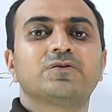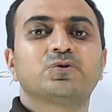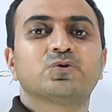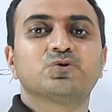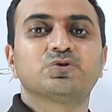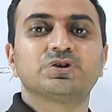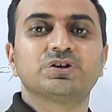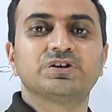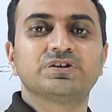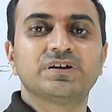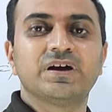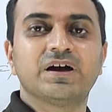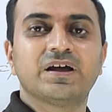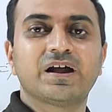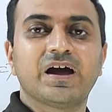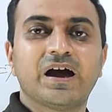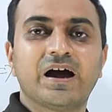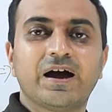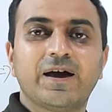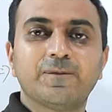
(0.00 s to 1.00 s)
So these
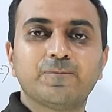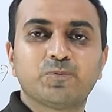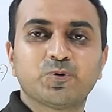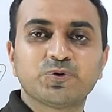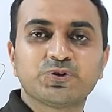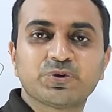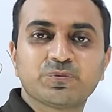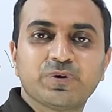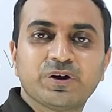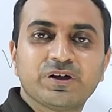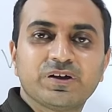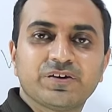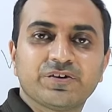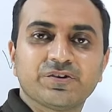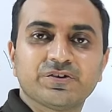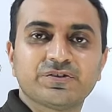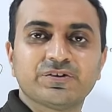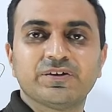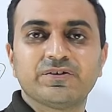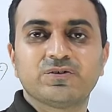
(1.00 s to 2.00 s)
are all possible
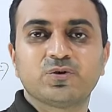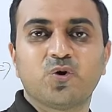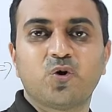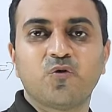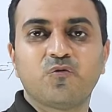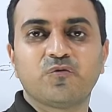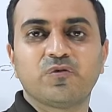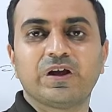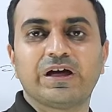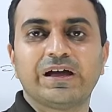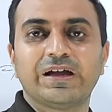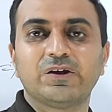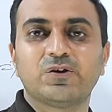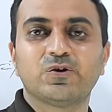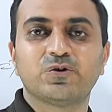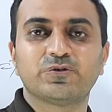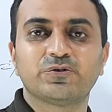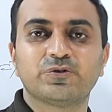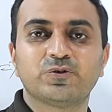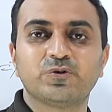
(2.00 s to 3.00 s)
reasons of
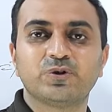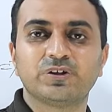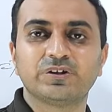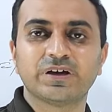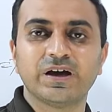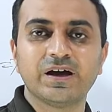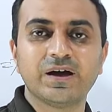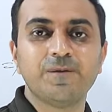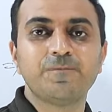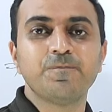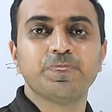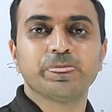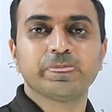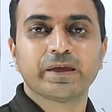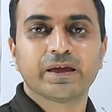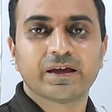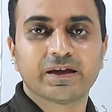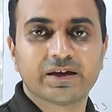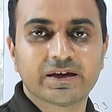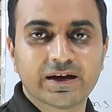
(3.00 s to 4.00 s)
line loss during the
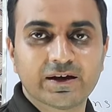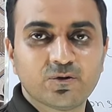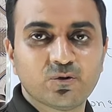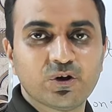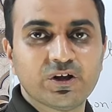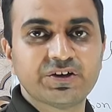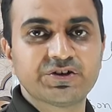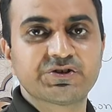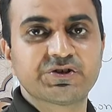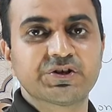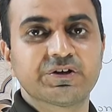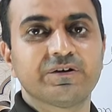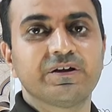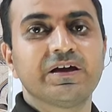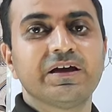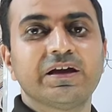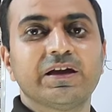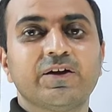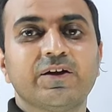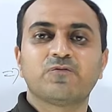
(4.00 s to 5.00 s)

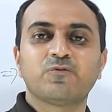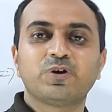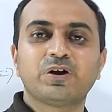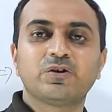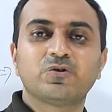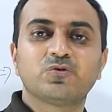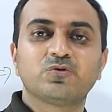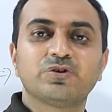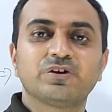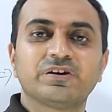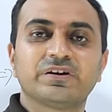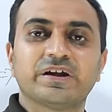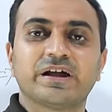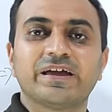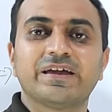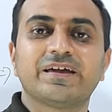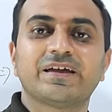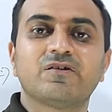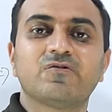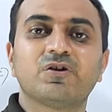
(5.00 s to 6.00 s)
granulation. If we are using
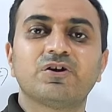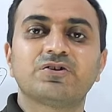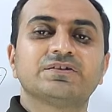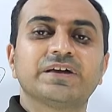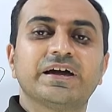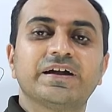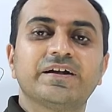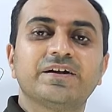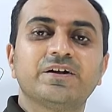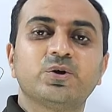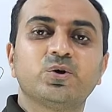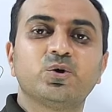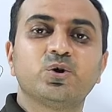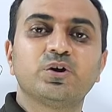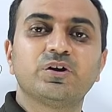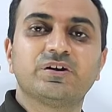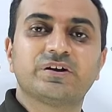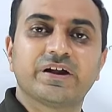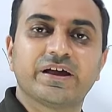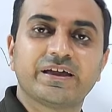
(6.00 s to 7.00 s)
dry granulation, then
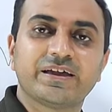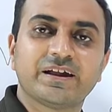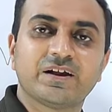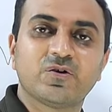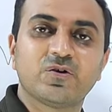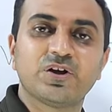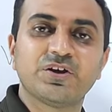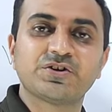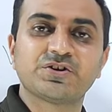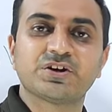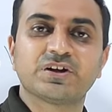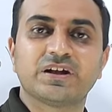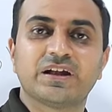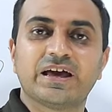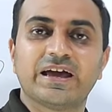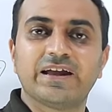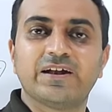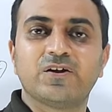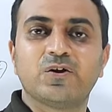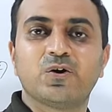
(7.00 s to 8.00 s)
during dry
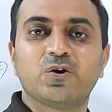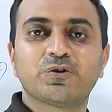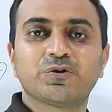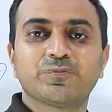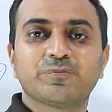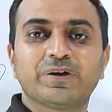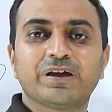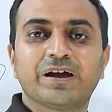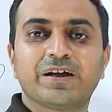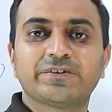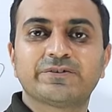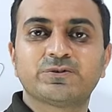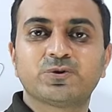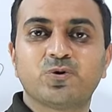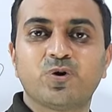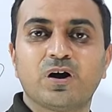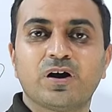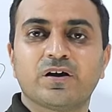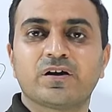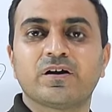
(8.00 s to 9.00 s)
granulation, line loss may
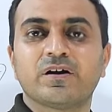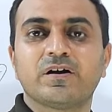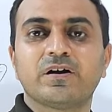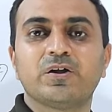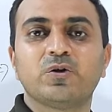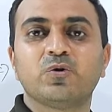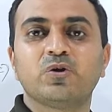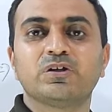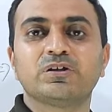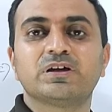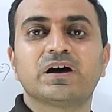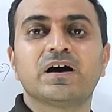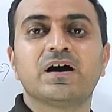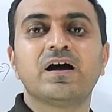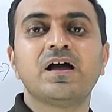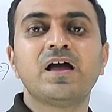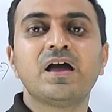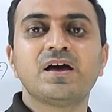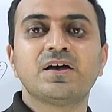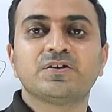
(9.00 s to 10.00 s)
also occur during
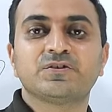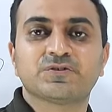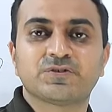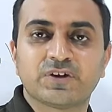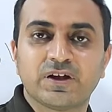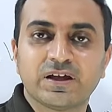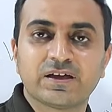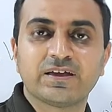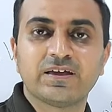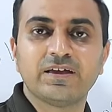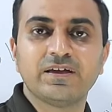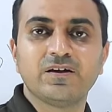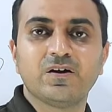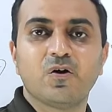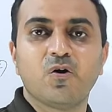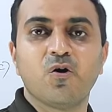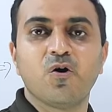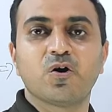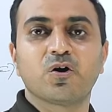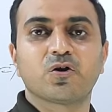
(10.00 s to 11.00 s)
the
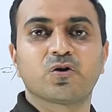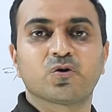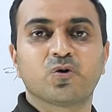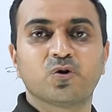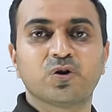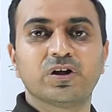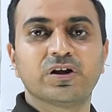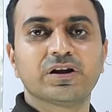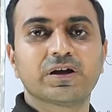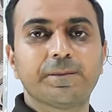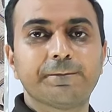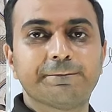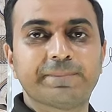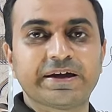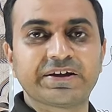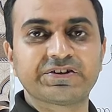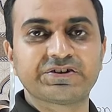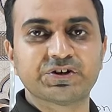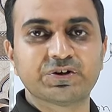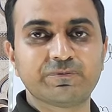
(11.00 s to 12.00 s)
slugging or roller
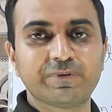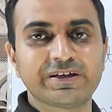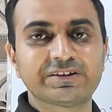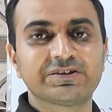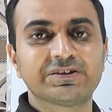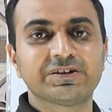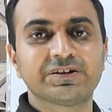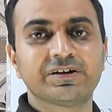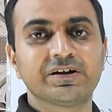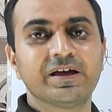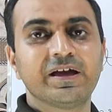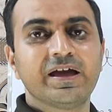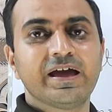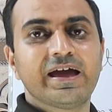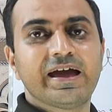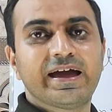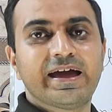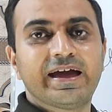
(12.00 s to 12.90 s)
compaction method.